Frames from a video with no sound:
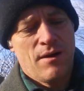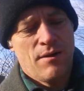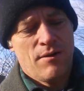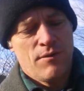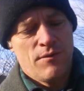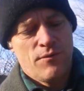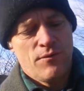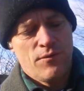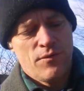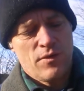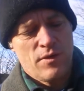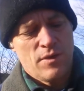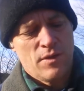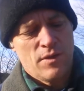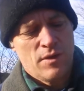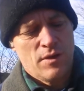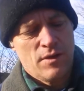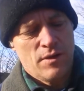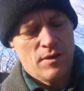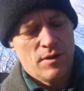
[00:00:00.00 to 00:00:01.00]
of
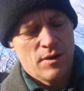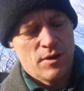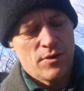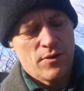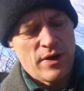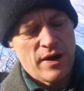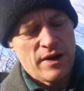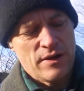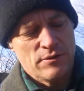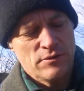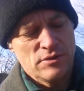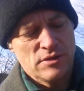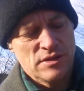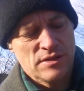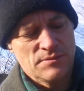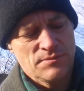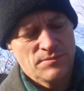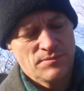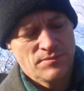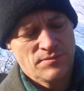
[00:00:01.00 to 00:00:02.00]

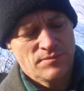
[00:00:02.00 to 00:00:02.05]
crowns.